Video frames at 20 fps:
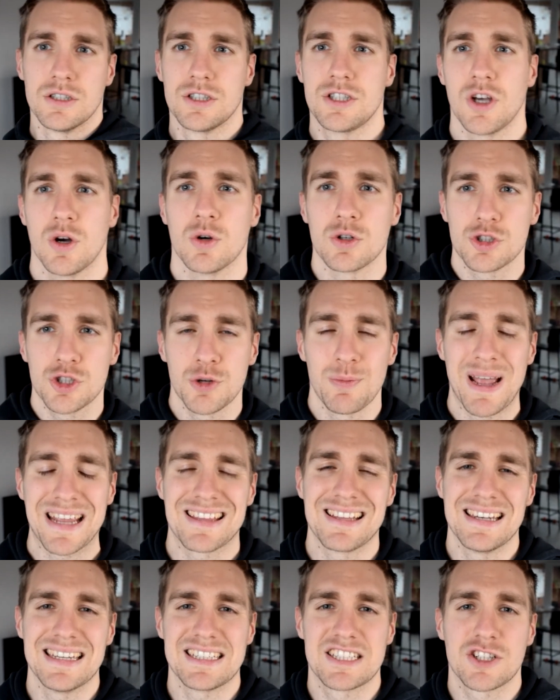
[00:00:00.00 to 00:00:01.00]
So to make
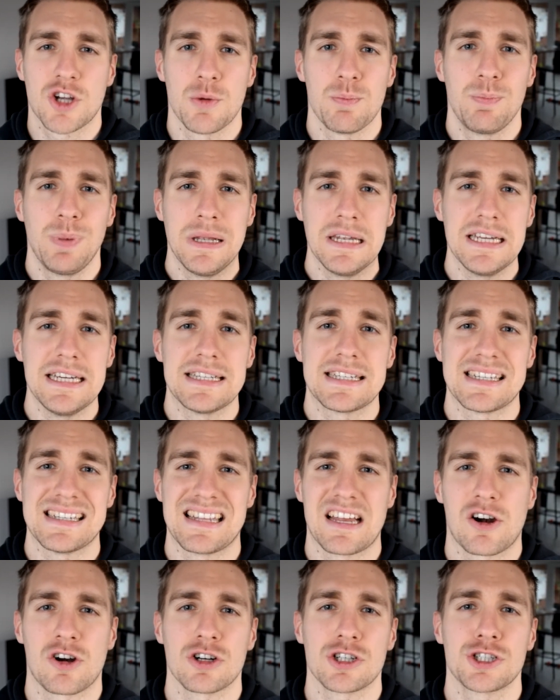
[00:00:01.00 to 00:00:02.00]
the list complete,
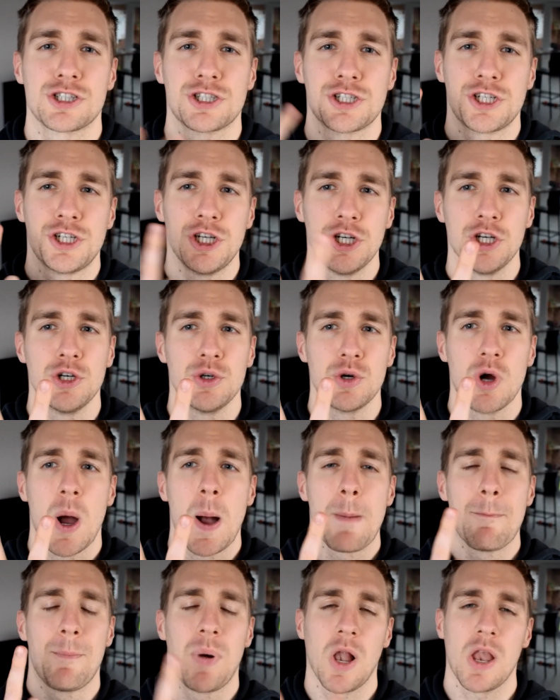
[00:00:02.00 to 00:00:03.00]
there are two
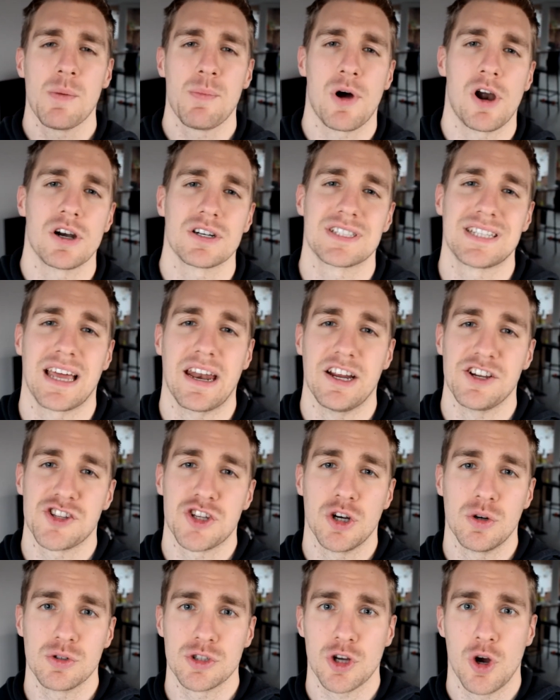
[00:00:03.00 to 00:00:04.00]
pull-up bars that I
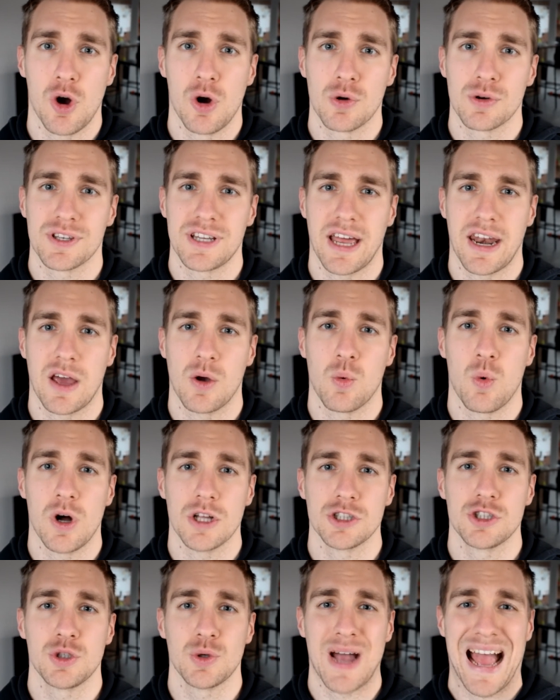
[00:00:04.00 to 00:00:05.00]
don't own that I
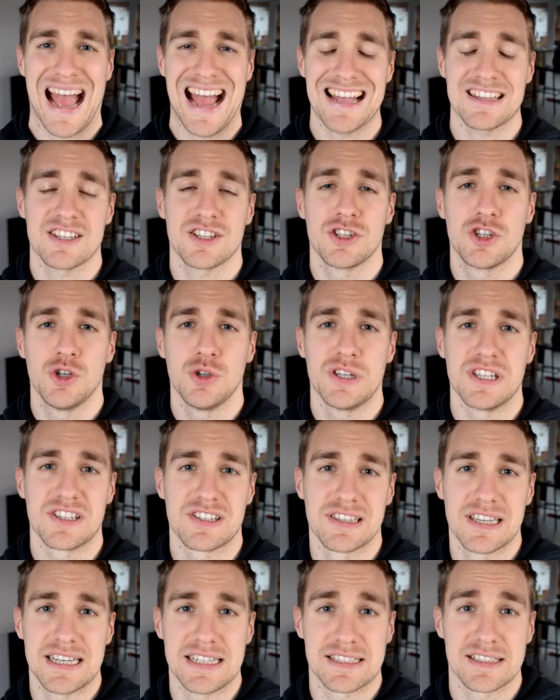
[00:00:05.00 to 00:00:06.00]
want to add to this
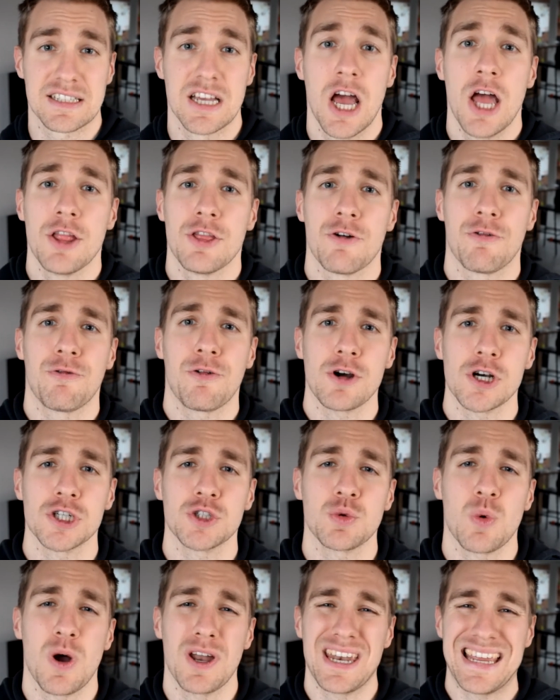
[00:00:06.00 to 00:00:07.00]
list. The
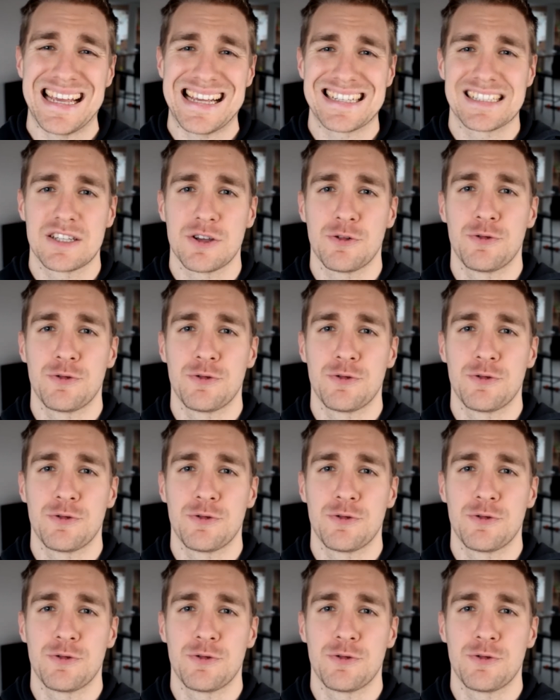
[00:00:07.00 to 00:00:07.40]
first one is the